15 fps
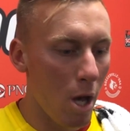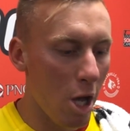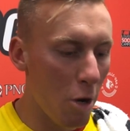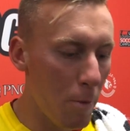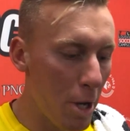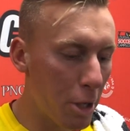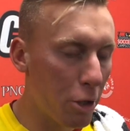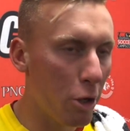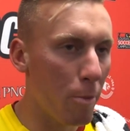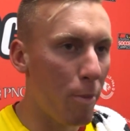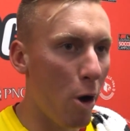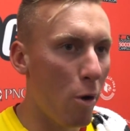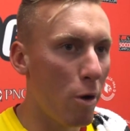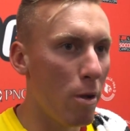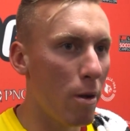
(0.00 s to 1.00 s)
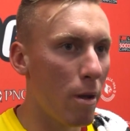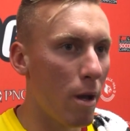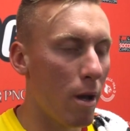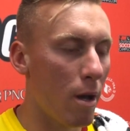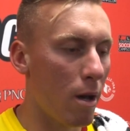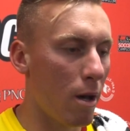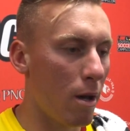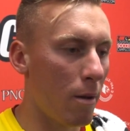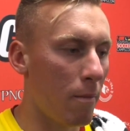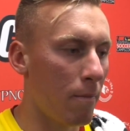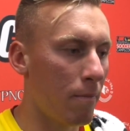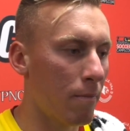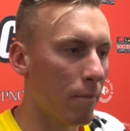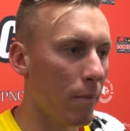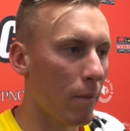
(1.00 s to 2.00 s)
It'll be a good opponent,
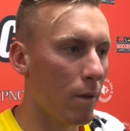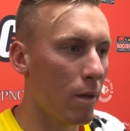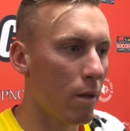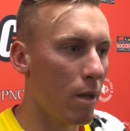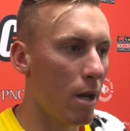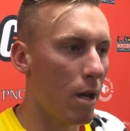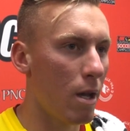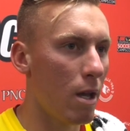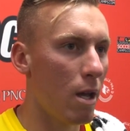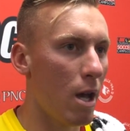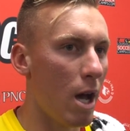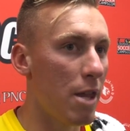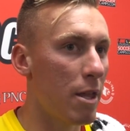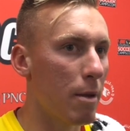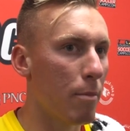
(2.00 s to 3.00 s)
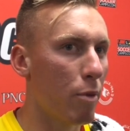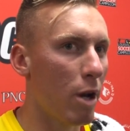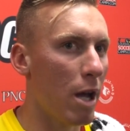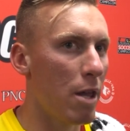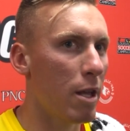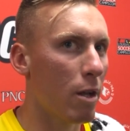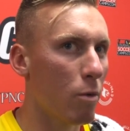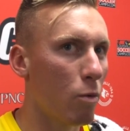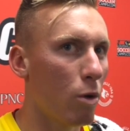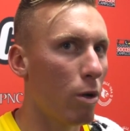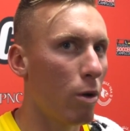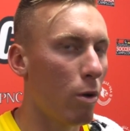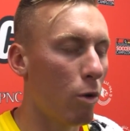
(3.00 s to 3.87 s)
I think we're